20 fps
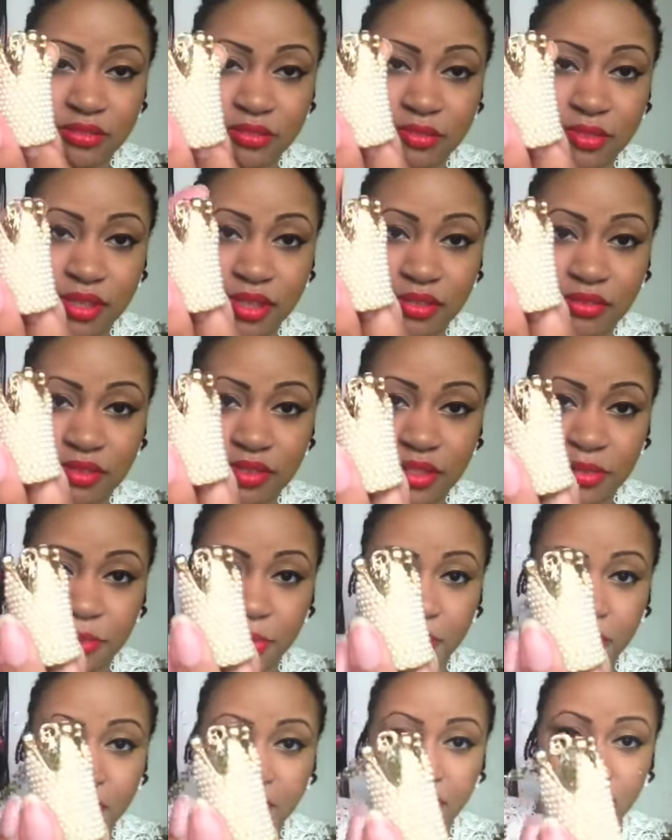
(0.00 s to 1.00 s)
Really, really
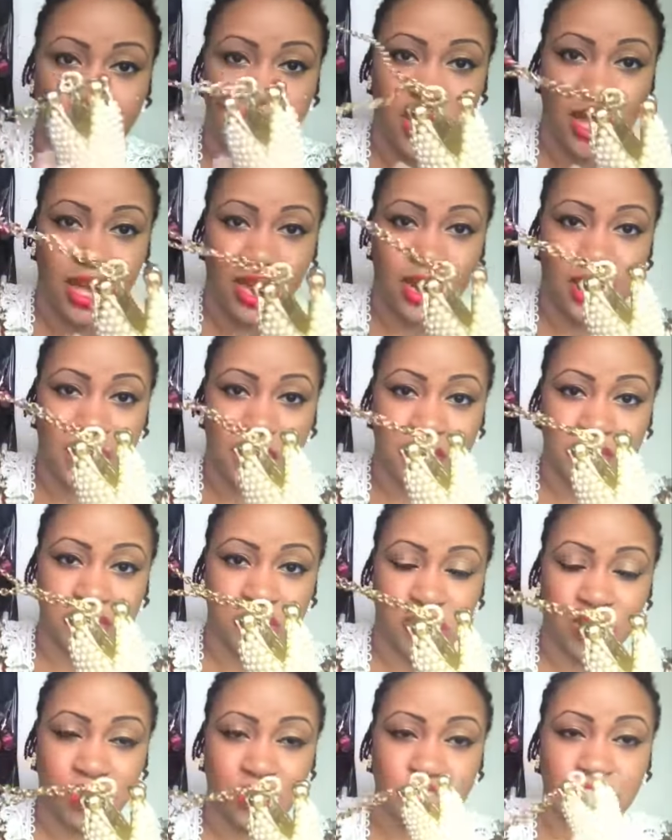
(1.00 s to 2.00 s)
pretty. Nice
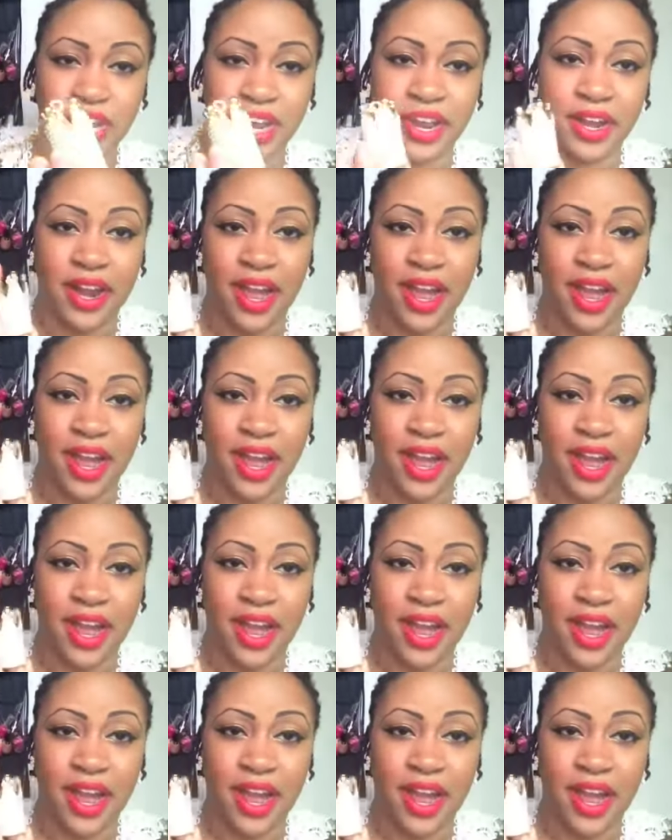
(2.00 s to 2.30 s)
long chain.